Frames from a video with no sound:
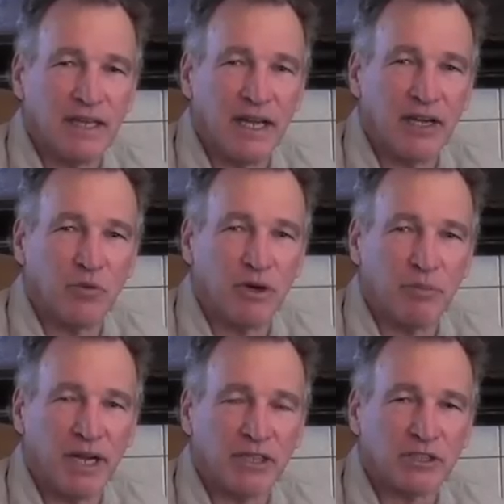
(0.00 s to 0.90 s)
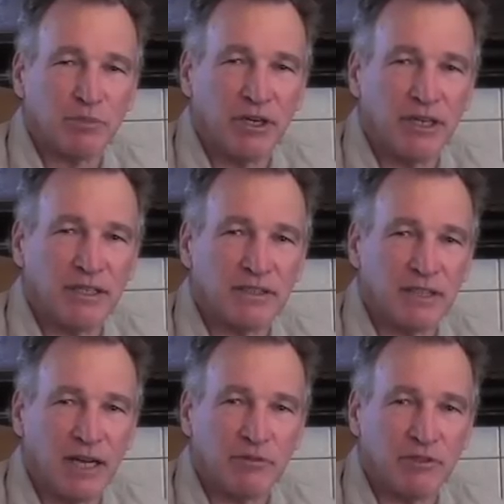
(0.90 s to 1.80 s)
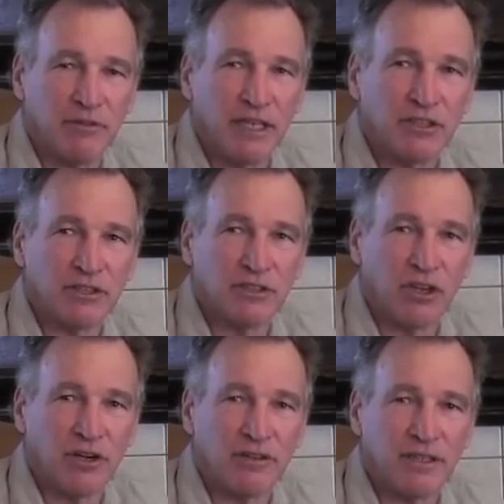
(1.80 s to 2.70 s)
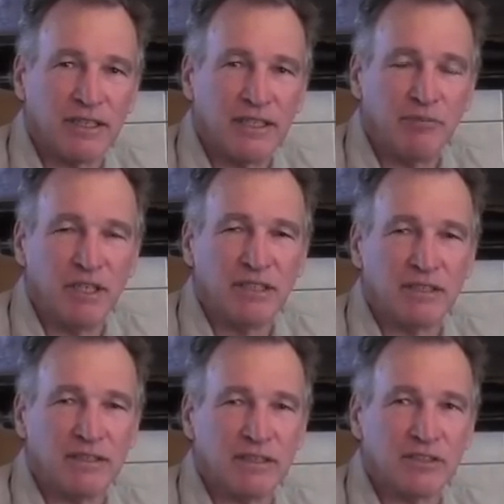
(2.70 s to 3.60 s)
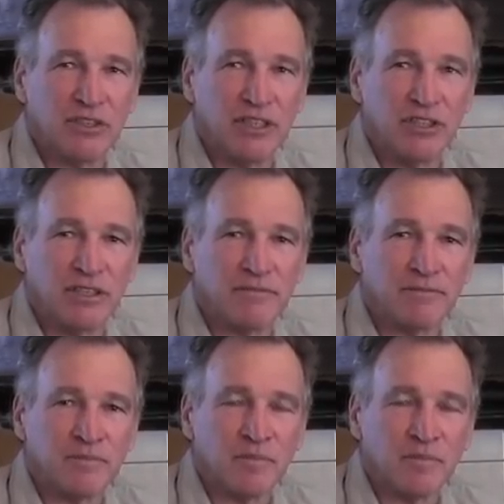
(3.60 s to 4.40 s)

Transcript: and what my experience and observations are that lead me to the decision